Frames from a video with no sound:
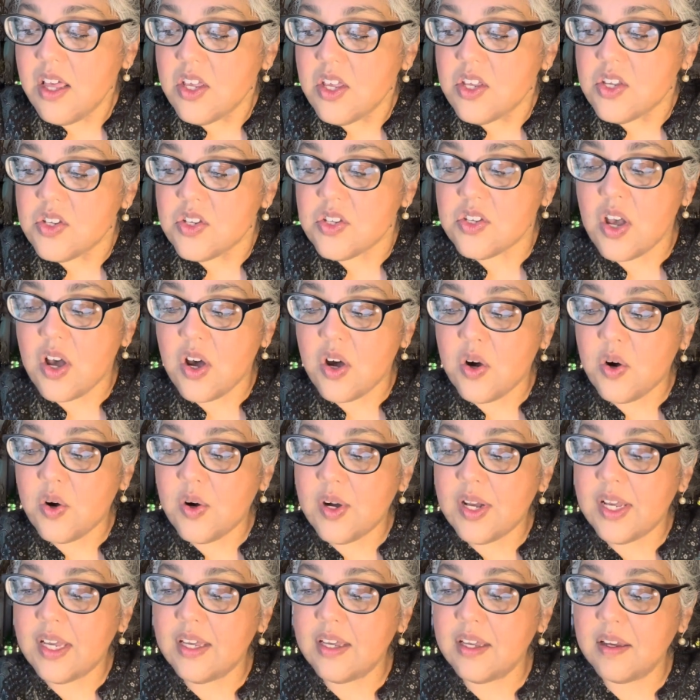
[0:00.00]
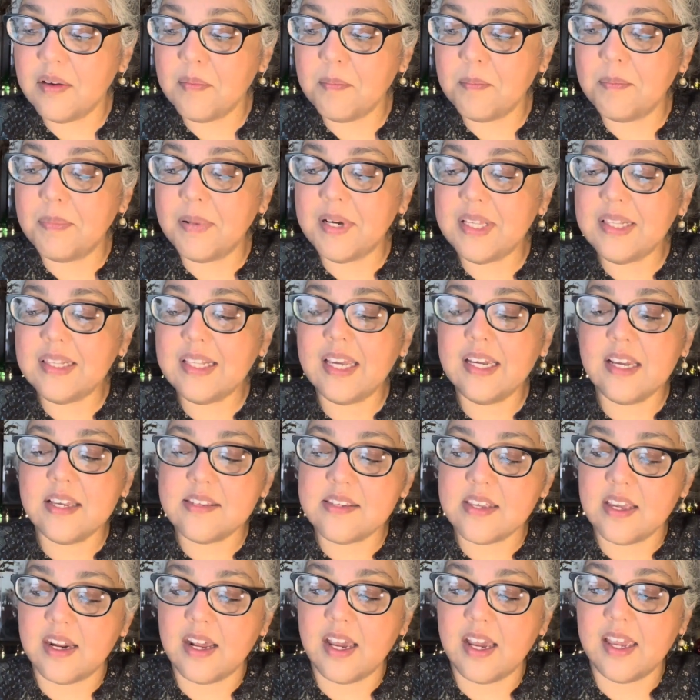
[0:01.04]
so, but like I
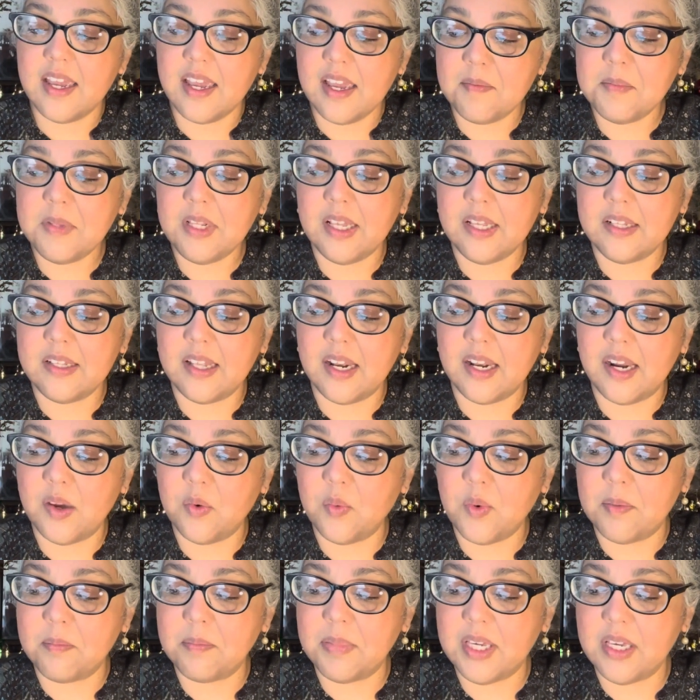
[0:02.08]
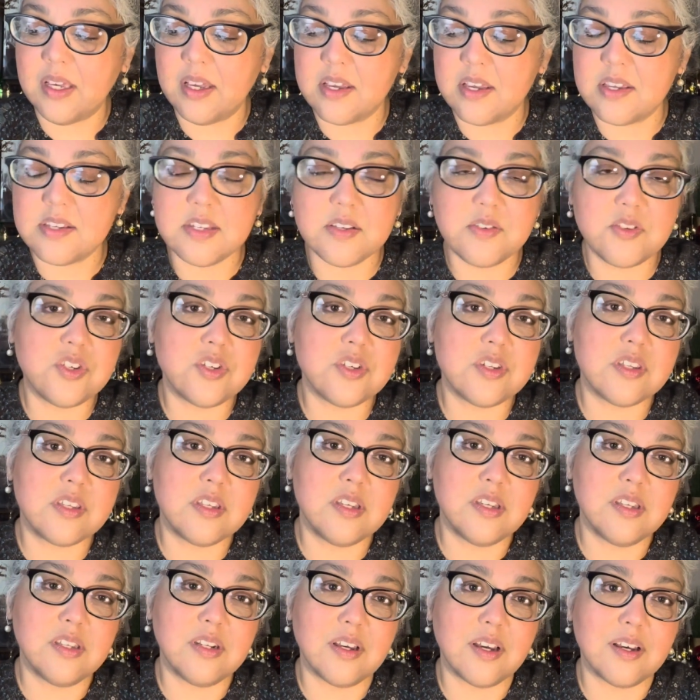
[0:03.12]
said, I am glad that I went because it's just,
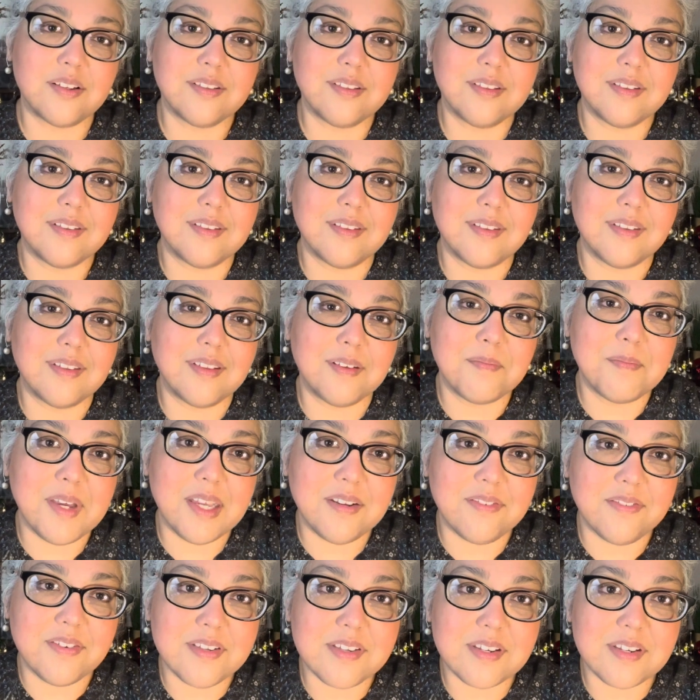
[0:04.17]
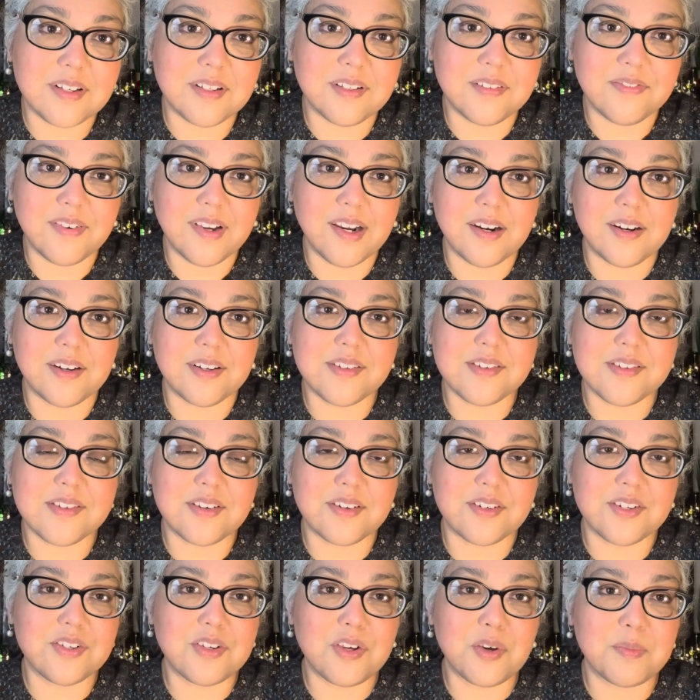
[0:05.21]
you know, the metaphysical fairs
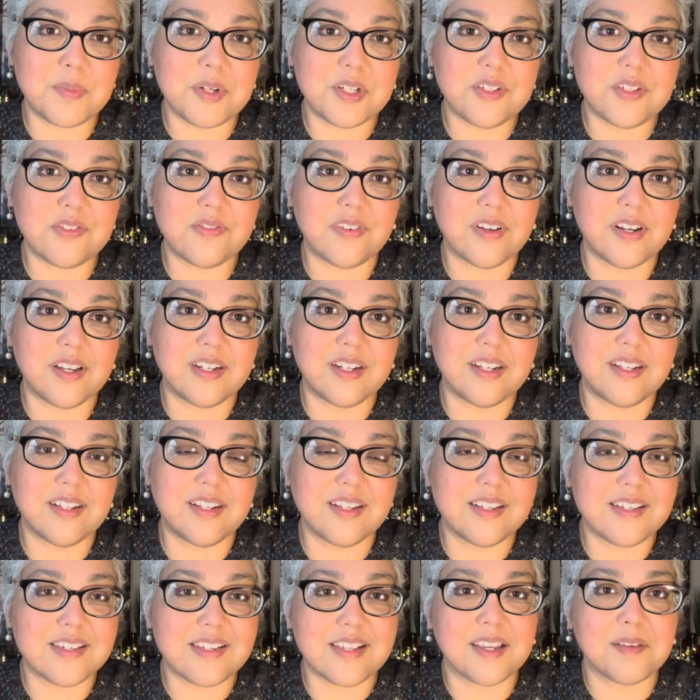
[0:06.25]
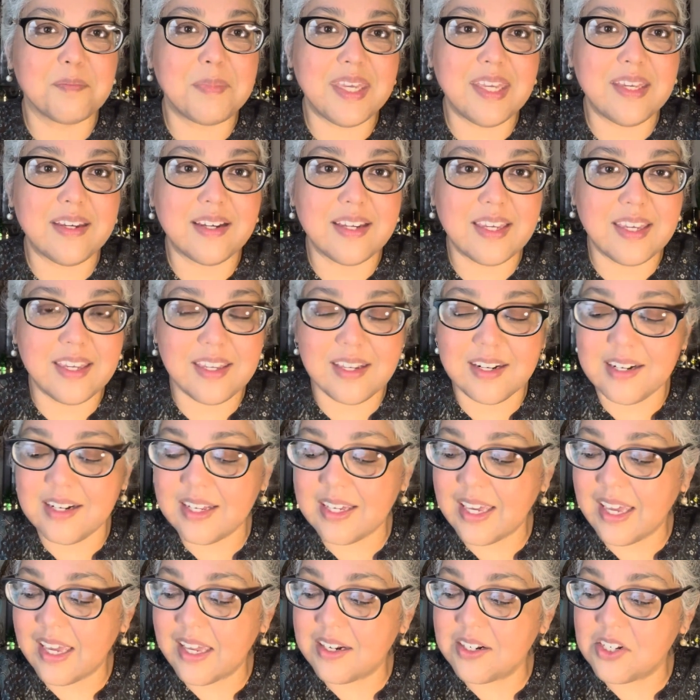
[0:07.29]
are so much fun. And it's like being a kid in a
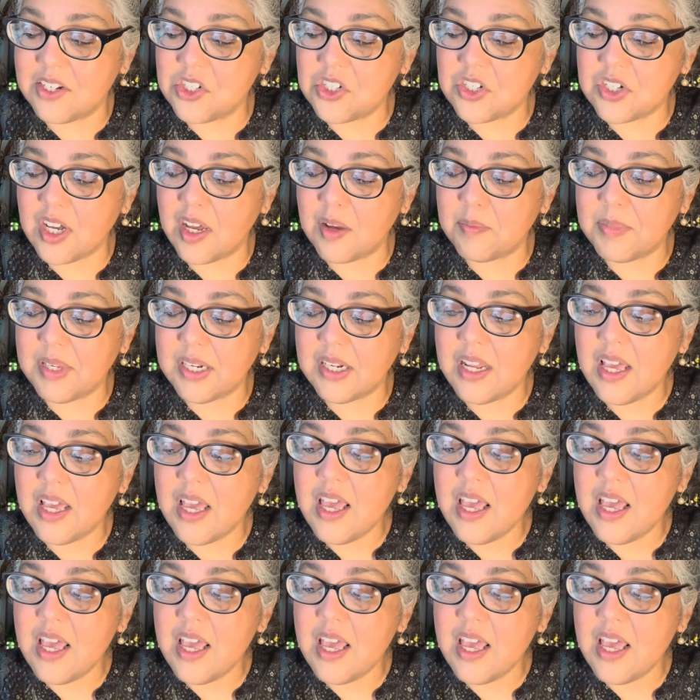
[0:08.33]
candy shop. And